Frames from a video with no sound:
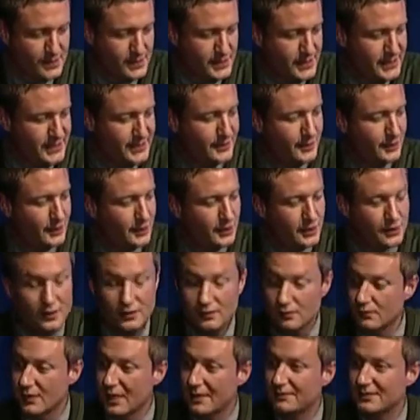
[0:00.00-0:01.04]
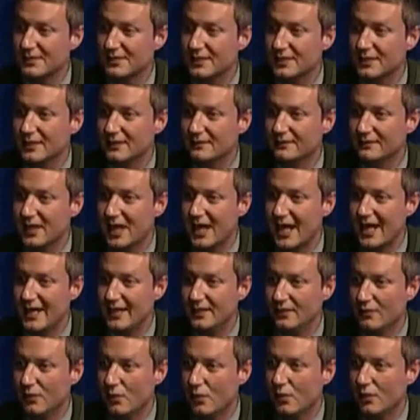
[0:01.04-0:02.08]
Neither Representative
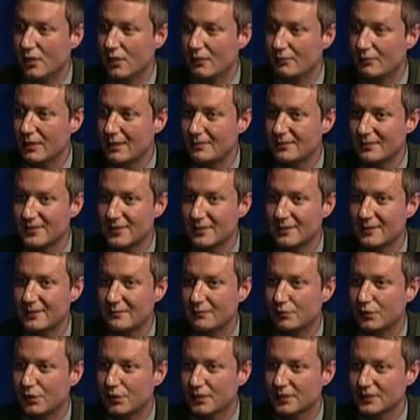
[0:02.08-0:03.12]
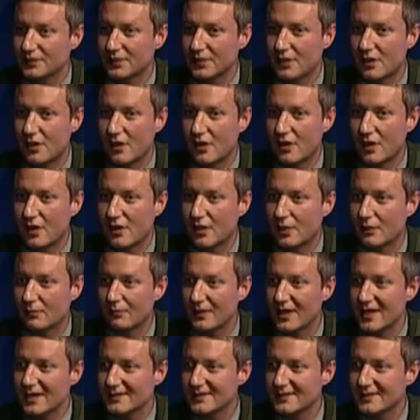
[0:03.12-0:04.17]
Keitt or Representative Brooks are
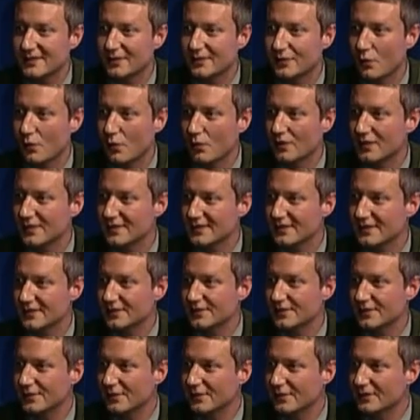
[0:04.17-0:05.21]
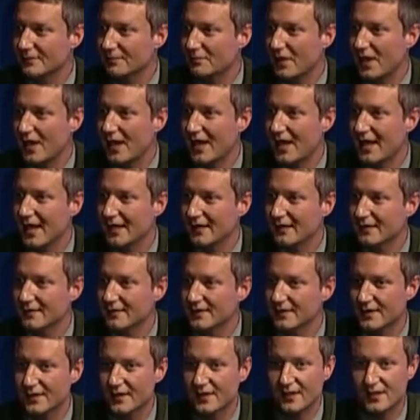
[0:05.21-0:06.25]
arrested or censored by
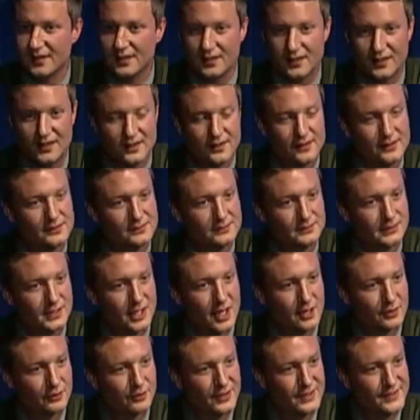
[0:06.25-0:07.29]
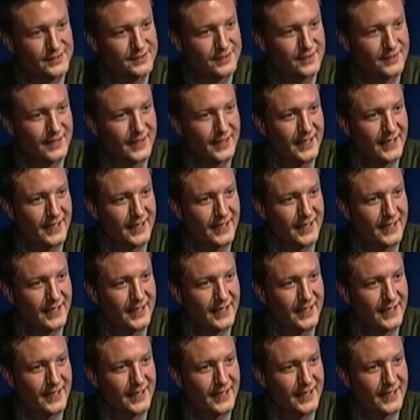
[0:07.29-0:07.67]
the Congress,